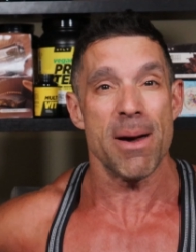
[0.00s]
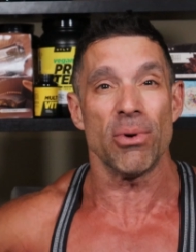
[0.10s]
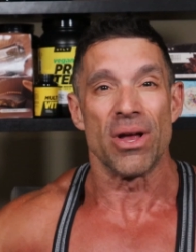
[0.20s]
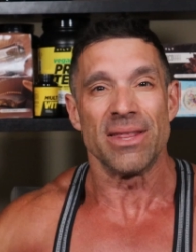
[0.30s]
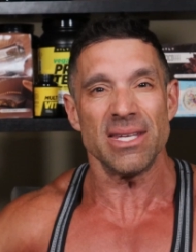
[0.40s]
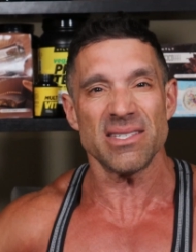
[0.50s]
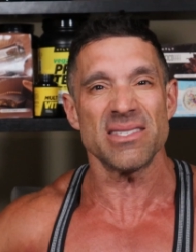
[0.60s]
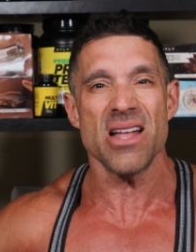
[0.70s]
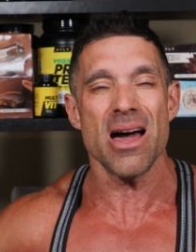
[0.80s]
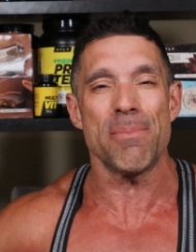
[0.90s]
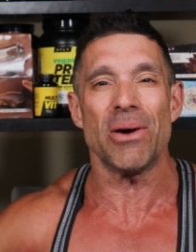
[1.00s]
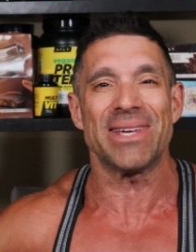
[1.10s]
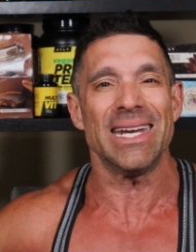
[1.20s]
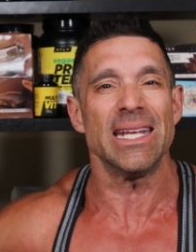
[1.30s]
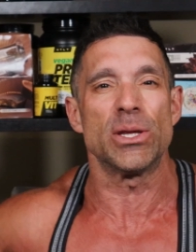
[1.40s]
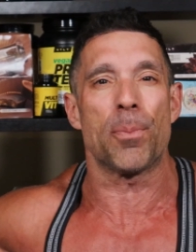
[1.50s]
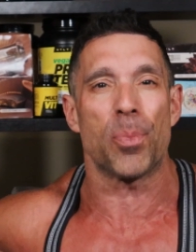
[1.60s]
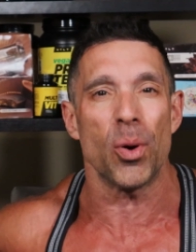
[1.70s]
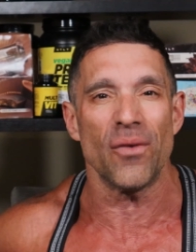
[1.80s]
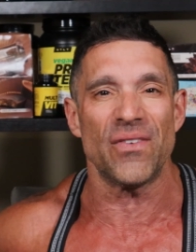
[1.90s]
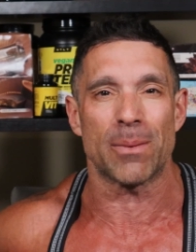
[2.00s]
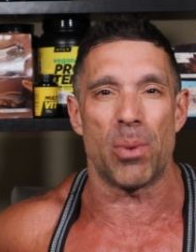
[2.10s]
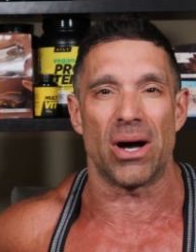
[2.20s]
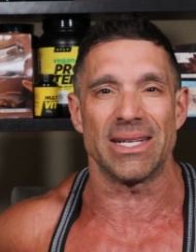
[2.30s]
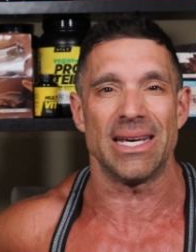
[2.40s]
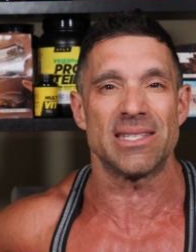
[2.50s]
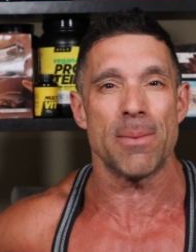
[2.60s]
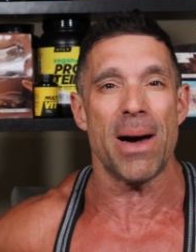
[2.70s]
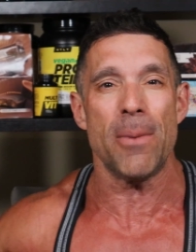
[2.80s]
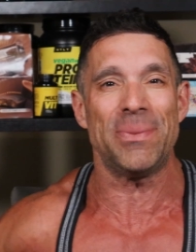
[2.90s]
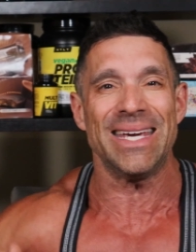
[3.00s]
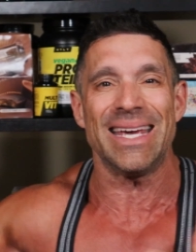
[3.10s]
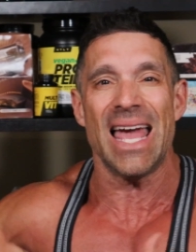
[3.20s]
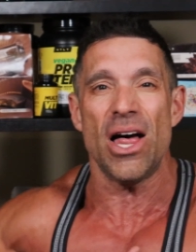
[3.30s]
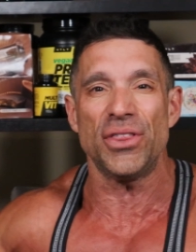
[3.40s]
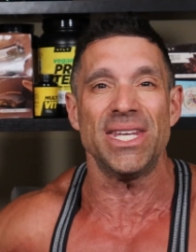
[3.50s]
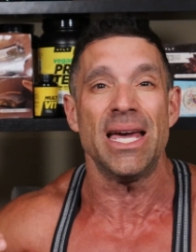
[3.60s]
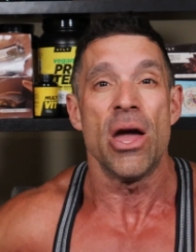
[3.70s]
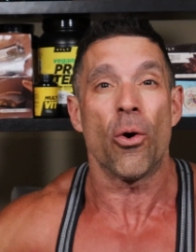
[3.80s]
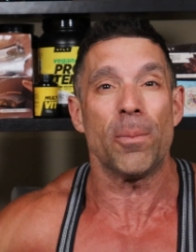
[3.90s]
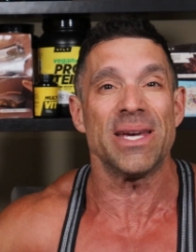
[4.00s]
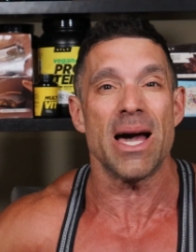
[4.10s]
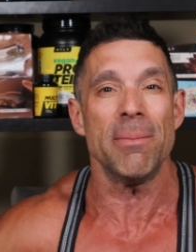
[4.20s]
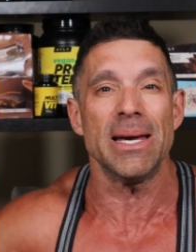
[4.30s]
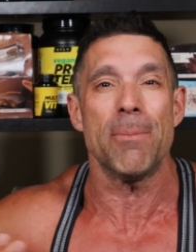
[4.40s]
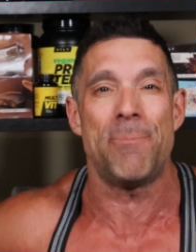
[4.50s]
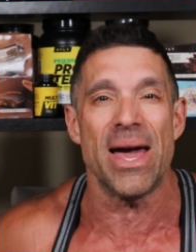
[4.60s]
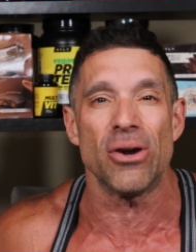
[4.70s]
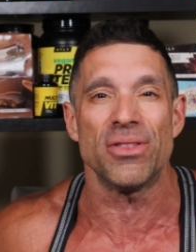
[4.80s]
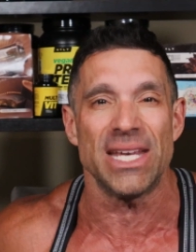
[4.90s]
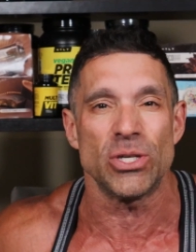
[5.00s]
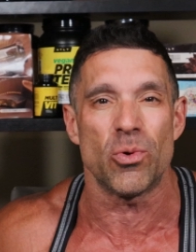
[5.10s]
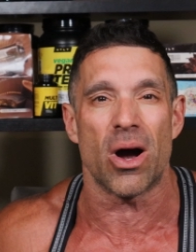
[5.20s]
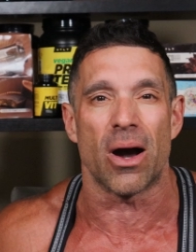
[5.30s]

Remember, this is not about getting the perfect body. It's about being healthy or becoming better than you